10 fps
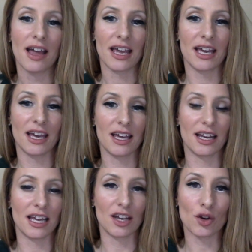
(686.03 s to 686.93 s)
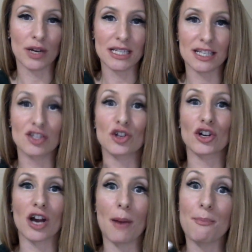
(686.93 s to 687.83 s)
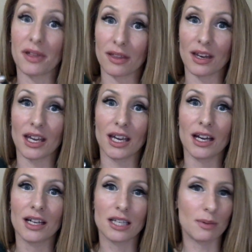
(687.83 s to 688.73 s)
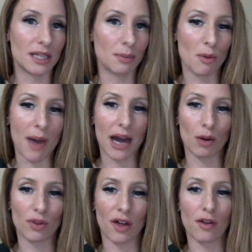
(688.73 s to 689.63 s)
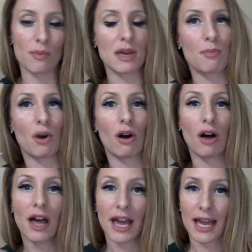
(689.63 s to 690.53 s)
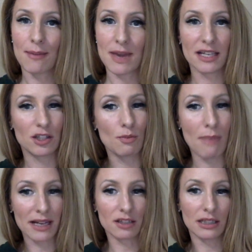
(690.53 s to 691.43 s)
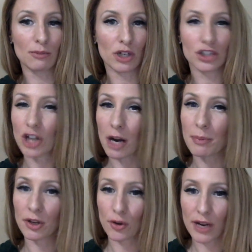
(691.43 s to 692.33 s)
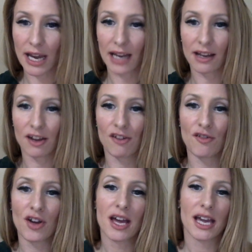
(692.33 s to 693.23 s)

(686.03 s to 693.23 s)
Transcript: It increases your ability to be diplomatic with other people. It makes you mentally more sharp and creative.